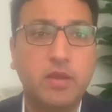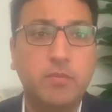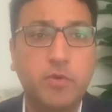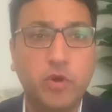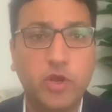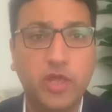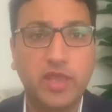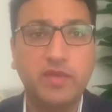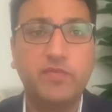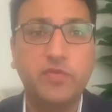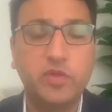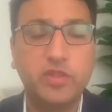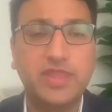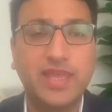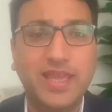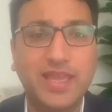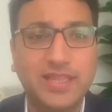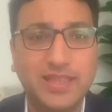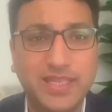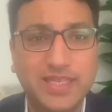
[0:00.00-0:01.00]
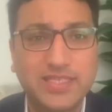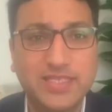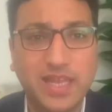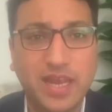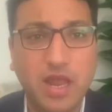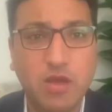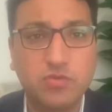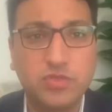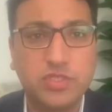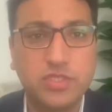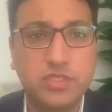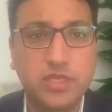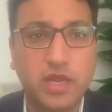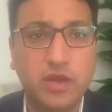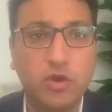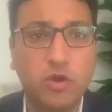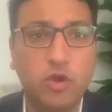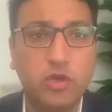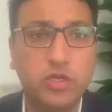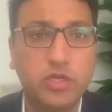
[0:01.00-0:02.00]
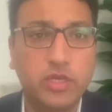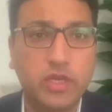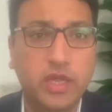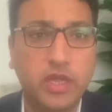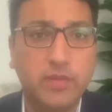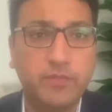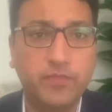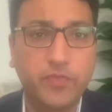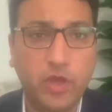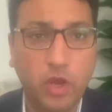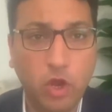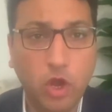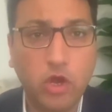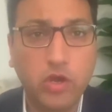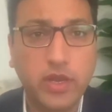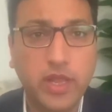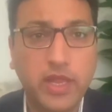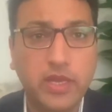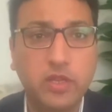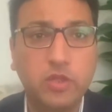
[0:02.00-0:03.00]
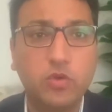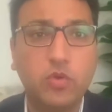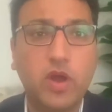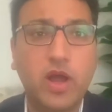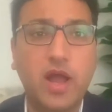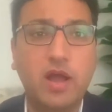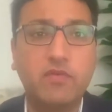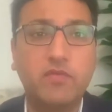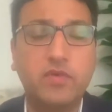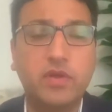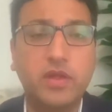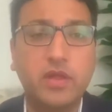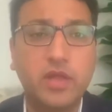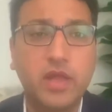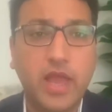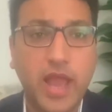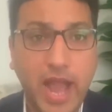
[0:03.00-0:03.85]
But if you think these allowances are not a lot and you have